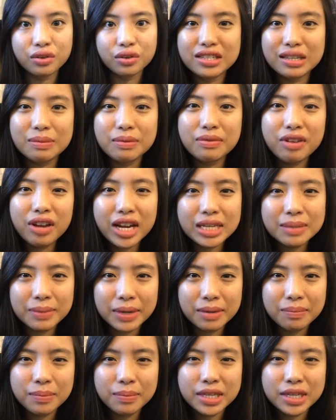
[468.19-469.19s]
So some of you guys
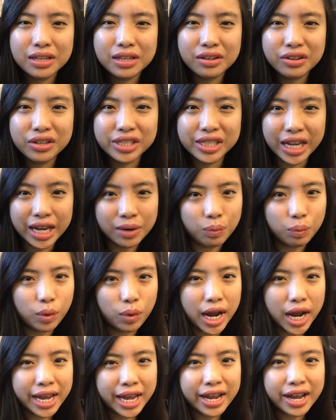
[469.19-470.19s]
might misunderstand
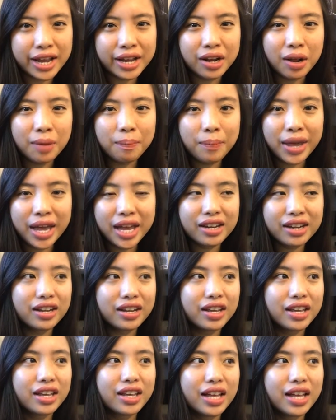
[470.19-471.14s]
why I got mad.